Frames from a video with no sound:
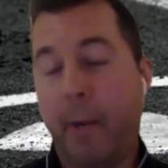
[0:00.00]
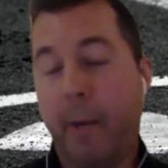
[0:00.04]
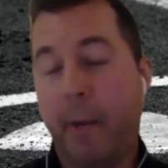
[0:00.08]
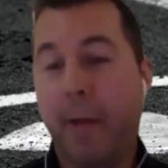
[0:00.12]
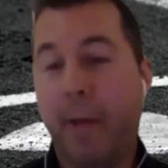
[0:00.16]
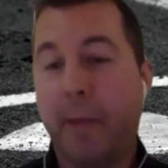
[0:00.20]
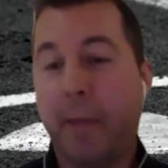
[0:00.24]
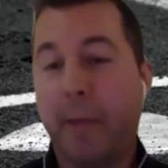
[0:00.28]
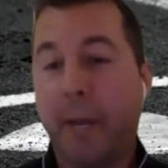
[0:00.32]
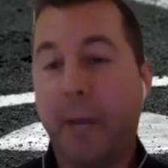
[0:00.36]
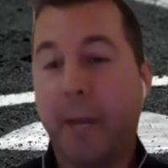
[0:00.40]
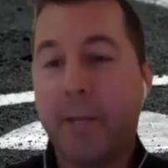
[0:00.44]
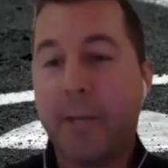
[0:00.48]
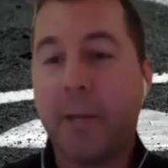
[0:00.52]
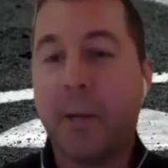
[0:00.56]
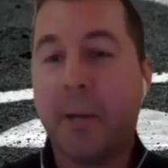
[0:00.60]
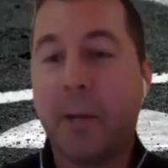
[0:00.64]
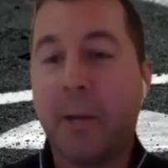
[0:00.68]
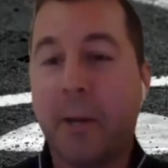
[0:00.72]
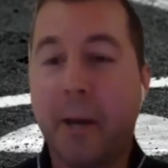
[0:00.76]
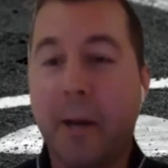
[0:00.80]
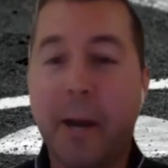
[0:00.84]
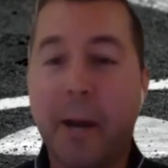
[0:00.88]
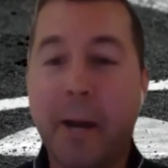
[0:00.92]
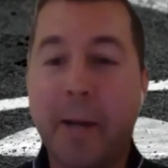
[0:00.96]
I mean, I think it's a
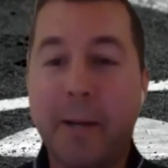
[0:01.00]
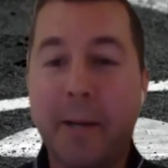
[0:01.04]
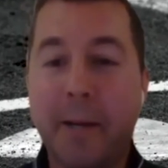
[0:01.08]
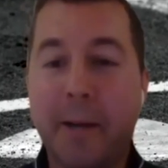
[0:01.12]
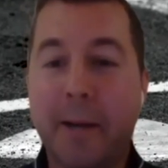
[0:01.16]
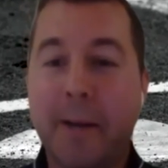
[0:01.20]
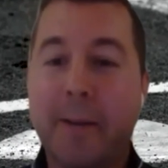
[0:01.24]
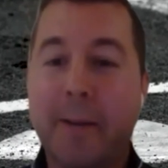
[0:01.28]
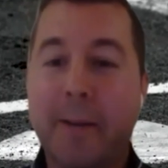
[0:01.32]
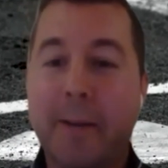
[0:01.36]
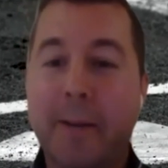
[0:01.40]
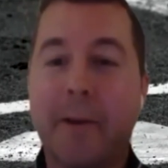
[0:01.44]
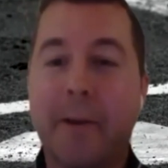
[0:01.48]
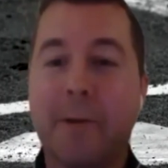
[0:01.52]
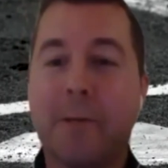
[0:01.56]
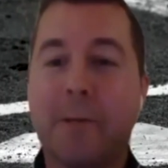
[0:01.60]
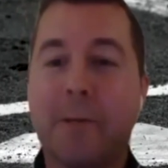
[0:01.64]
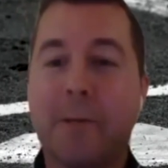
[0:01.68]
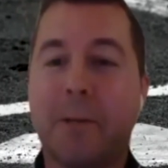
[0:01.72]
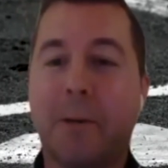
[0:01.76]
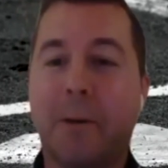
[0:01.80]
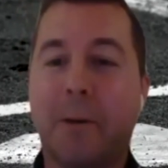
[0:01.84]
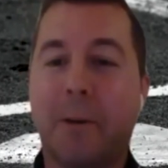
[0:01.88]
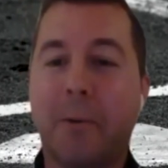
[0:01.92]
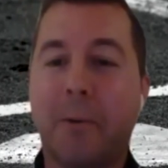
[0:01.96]
good idea that you're
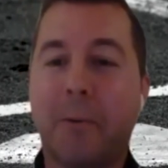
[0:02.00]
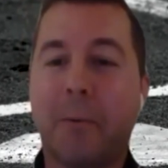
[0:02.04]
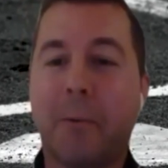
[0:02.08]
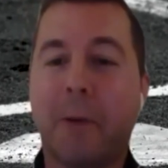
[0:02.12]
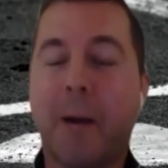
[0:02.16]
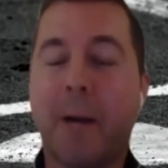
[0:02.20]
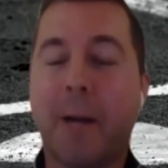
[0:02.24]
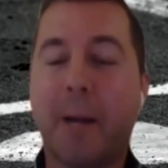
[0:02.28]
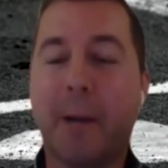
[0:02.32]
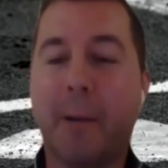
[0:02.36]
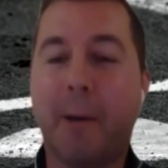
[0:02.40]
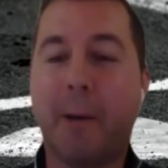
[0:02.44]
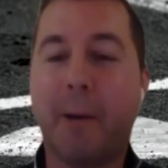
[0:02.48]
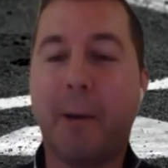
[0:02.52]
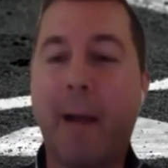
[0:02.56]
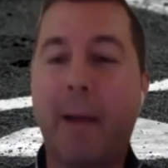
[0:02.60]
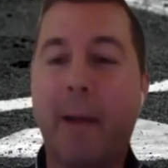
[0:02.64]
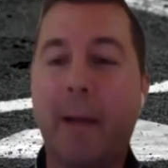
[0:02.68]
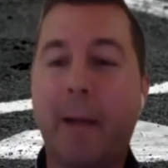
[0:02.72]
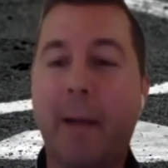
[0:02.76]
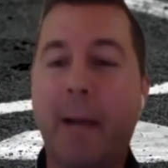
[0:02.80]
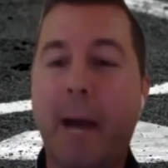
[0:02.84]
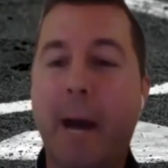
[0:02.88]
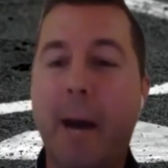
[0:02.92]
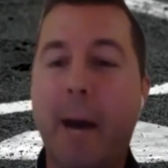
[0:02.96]
still running
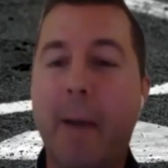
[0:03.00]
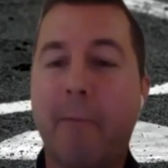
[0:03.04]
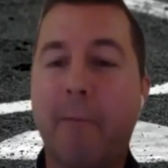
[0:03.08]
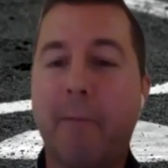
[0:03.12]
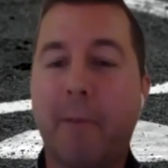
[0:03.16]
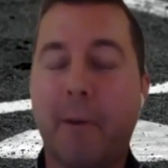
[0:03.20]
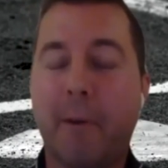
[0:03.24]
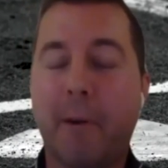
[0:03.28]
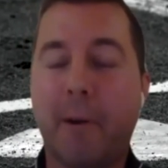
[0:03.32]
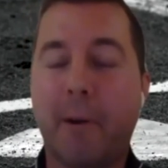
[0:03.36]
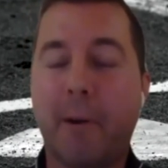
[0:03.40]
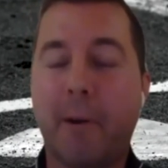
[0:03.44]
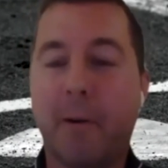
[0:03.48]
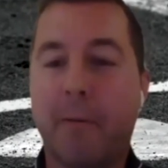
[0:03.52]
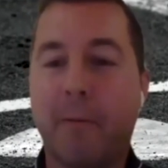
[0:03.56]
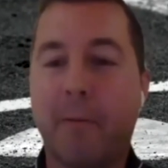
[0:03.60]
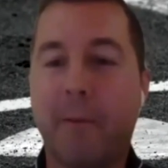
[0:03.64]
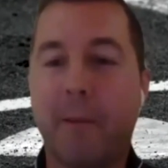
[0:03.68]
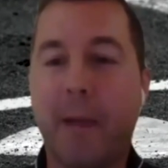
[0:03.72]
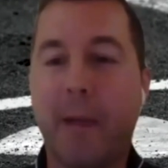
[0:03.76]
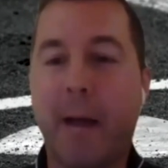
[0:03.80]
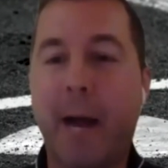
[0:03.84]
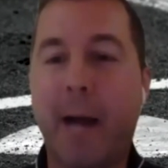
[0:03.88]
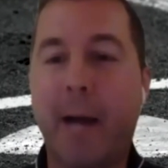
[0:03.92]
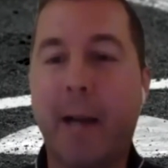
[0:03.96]
rally cap for
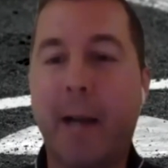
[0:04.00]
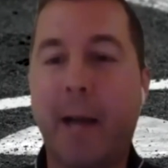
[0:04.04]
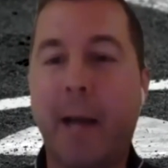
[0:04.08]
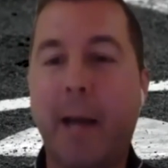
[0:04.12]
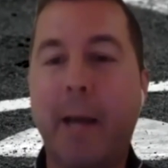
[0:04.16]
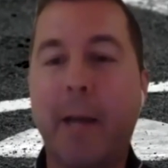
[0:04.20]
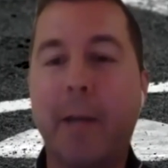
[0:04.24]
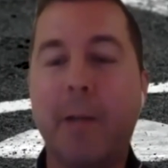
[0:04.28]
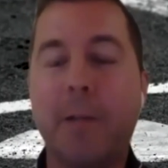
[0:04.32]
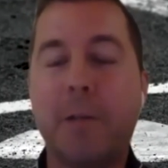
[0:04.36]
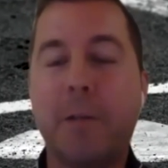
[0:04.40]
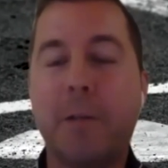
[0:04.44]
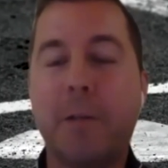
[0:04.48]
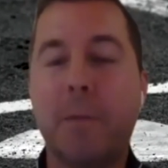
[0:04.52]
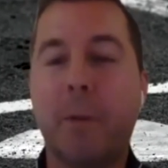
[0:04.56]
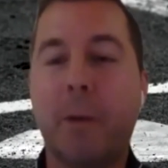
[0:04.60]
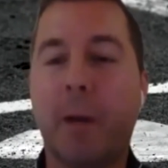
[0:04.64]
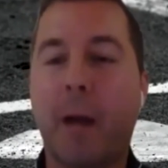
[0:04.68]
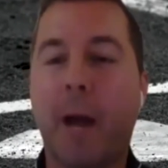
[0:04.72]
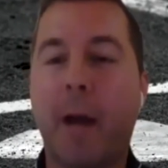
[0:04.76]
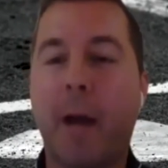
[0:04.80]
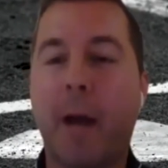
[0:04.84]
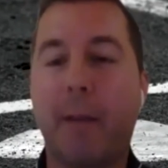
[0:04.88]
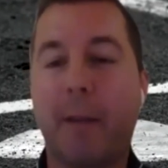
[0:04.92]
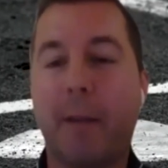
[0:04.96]
for that age,
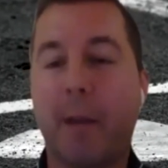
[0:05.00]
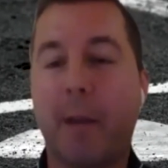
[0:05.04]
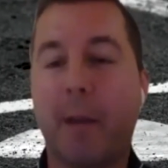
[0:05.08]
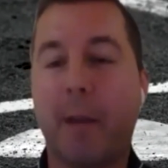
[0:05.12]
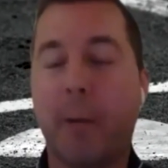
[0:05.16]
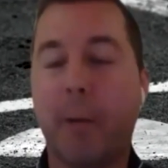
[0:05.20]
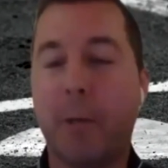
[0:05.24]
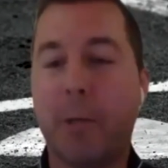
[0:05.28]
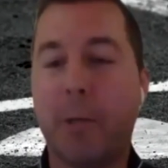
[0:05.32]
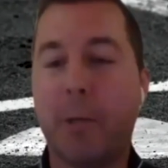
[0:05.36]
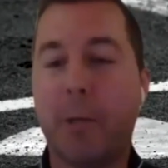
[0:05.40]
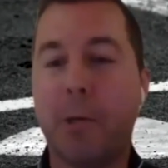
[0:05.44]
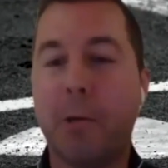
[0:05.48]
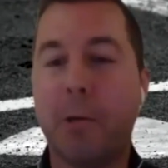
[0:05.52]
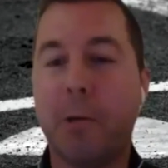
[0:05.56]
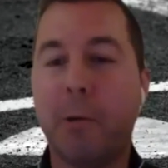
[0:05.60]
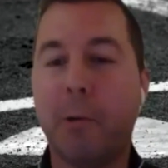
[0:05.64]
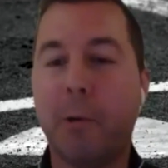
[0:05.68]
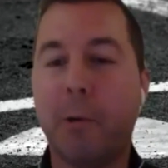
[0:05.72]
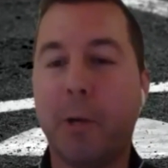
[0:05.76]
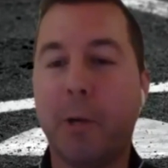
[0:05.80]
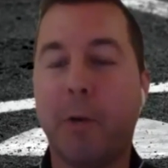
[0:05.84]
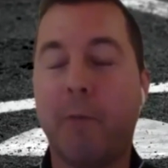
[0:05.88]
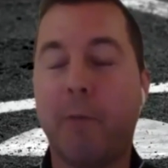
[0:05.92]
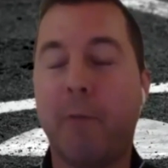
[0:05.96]
but I think what
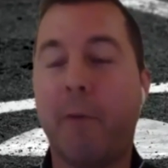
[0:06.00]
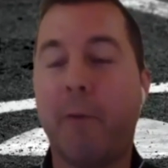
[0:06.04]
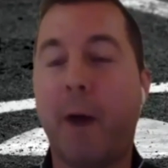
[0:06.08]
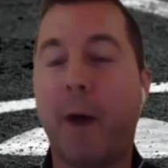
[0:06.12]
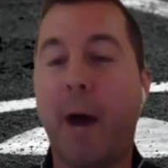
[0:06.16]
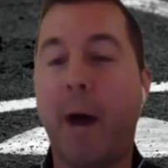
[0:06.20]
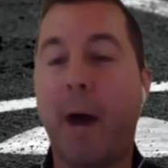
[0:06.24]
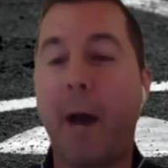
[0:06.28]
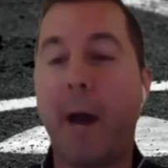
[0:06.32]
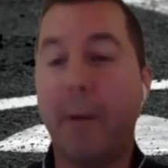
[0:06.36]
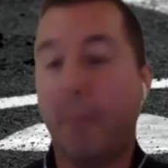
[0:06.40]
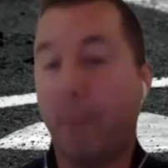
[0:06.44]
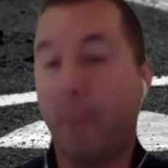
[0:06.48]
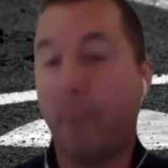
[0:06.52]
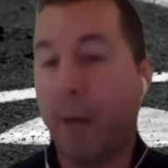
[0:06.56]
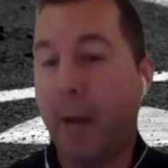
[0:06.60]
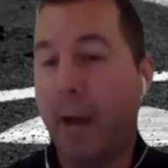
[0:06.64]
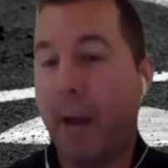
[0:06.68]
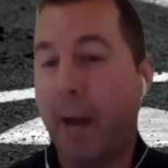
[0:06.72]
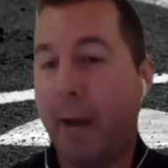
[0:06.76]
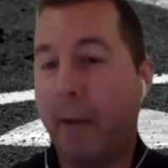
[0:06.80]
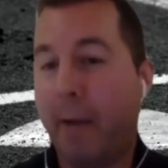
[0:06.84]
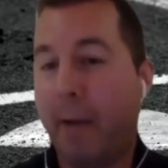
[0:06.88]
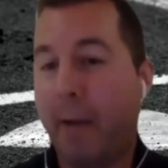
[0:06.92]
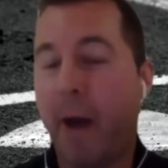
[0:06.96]
you you'll find and what
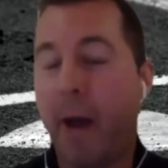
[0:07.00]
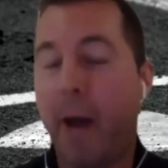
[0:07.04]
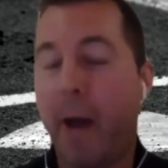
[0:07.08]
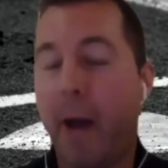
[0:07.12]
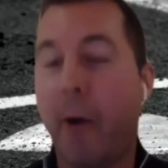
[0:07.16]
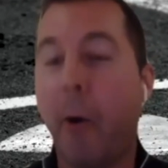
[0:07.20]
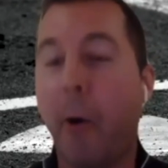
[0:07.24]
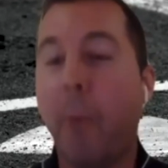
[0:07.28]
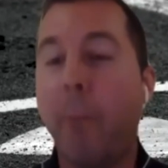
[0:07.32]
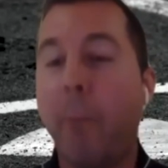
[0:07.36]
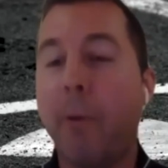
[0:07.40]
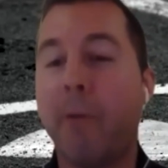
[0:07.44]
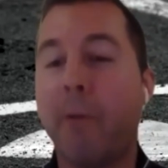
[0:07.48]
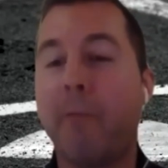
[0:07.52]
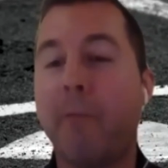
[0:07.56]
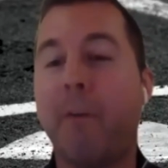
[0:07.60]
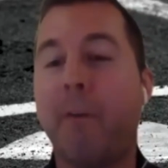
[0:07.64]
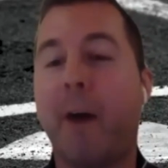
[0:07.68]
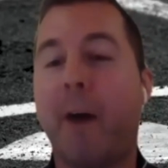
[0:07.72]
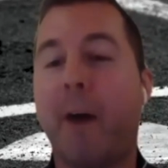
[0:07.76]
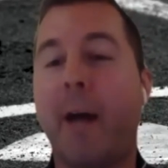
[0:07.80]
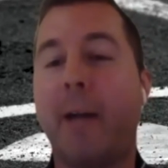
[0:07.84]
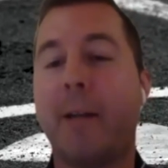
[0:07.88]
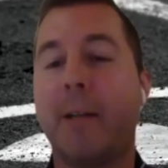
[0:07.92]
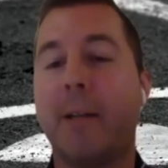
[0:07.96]
I I hope you'll
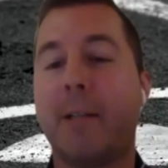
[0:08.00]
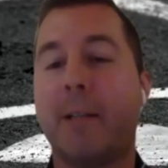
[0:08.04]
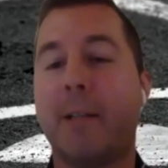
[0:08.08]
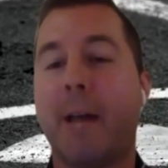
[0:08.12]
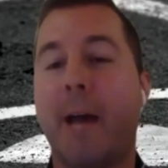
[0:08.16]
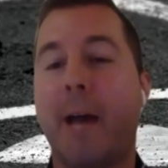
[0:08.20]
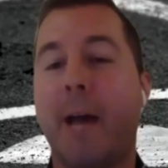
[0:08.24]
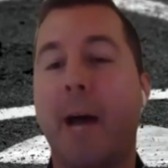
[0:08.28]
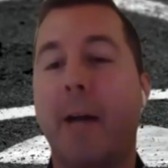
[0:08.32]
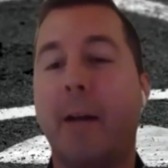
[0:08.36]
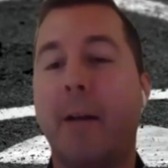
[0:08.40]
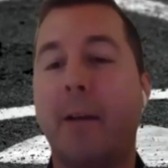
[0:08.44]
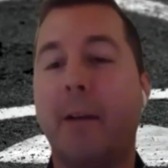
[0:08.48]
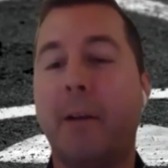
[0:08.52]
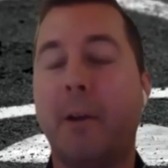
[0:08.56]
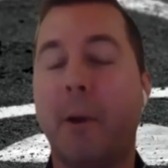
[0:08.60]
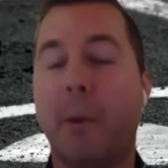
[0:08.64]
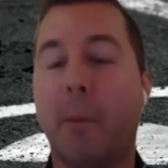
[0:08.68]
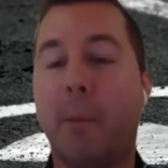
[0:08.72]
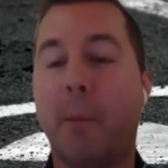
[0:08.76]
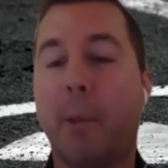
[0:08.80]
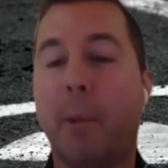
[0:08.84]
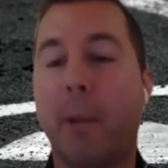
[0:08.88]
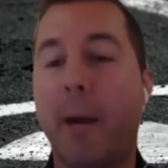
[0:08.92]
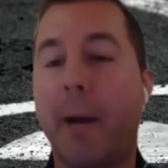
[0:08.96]
find is that
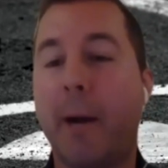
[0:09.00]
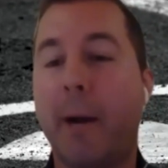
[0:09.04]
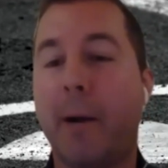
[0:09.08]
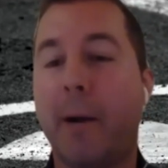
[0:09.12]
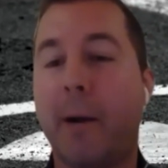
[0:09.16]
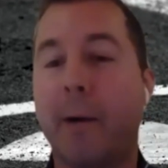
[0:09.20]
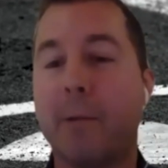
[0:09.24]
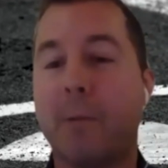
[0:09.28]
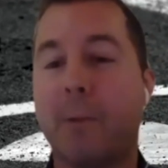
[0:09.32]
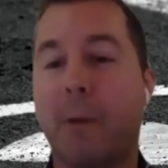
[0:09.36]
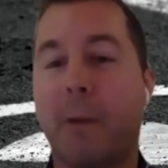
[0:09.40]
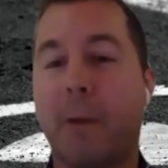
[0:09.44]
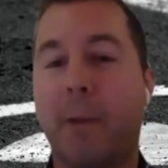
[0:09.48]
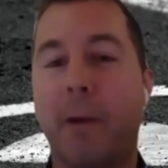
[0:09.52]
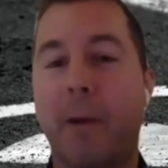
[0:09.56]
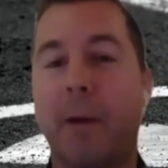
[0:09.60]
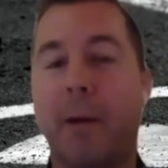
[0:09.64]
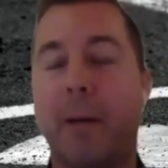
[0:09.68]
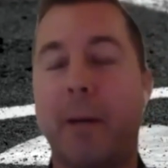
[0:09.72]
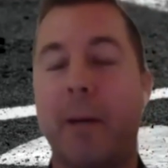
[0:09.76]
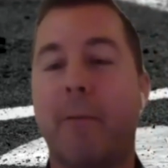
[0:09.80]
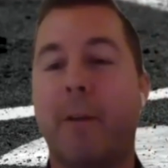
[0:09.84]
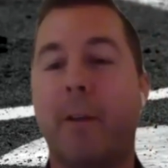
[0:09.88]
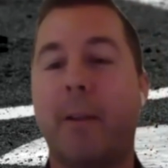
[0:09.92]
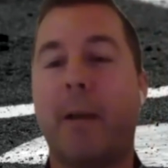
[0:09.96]
your players when
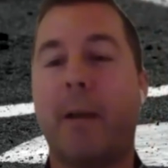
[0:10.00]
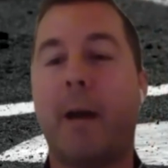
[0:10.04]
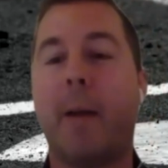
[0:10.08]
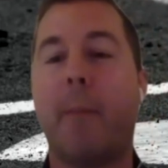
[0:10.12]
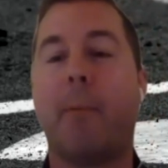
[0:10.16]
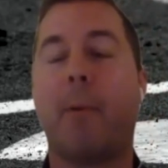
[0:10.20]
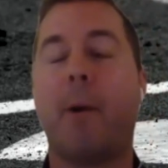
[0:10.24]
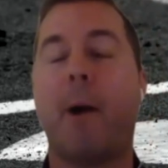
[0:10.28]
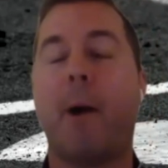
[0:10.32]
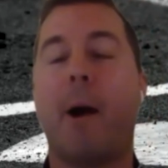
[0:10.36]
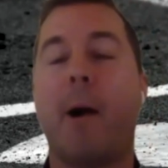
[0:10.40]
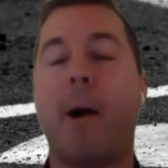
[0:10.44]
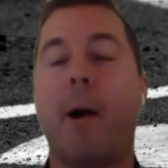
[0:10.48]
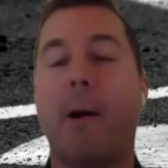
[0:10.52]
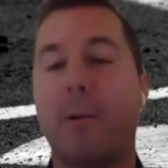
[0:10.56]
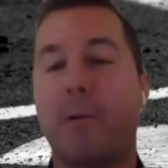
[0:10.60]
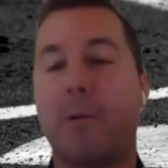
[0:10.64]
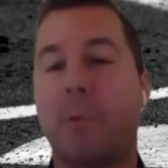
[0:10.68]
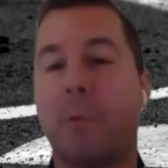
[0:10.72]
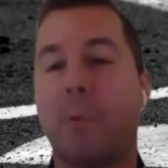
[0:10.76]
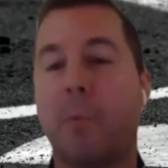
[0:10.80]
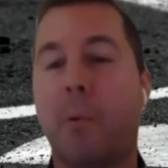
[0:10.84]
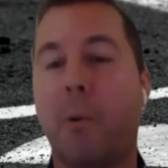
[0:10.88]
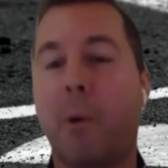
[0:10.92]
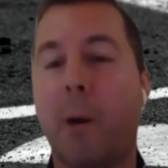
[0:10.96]
they're given that
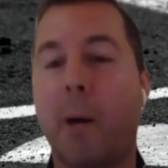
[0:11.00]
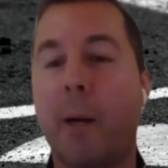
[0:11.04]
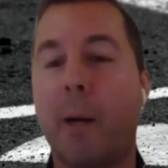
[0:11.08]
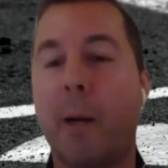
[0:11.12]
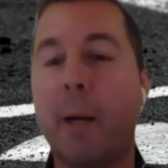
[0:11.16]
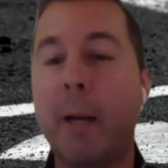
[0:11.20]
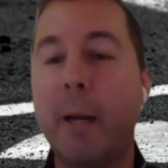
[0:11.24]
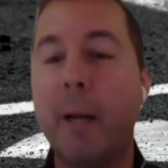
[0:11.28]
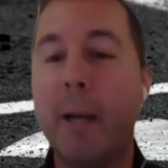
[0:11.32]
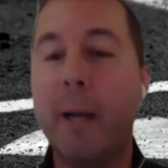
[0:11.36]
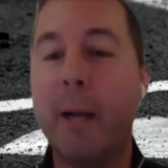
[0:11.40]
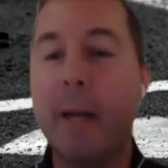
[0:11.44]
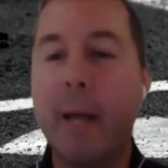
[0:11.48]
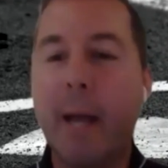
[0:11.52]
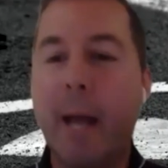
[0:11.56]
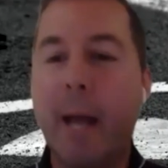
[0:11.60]
progress report